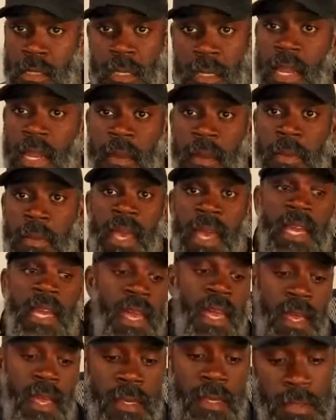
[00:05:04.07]
like a bag of
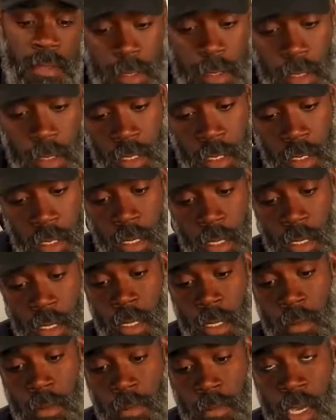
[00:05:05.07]
ass.
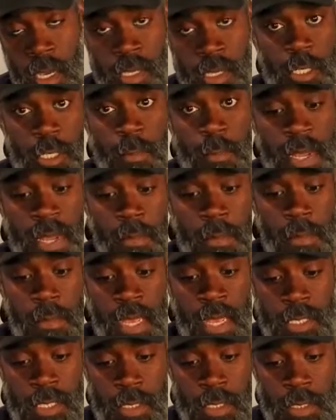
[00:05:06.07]
because nobody
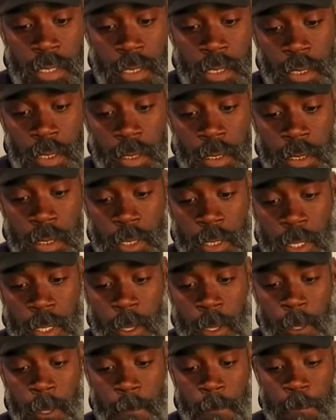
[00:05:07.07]
matches.
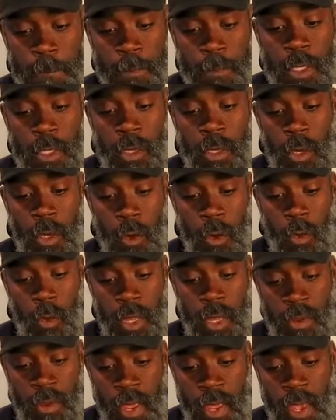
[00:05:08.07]
Cold
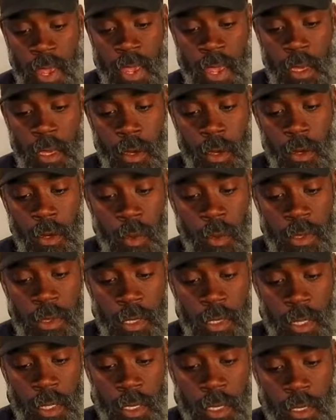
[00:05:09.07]
weather hat, cold weather
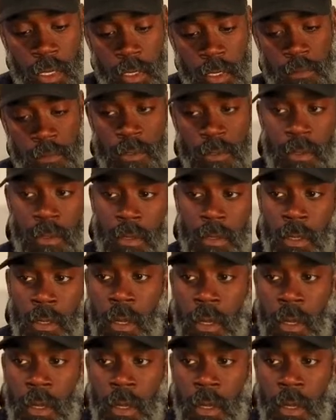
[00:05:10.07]
gloves,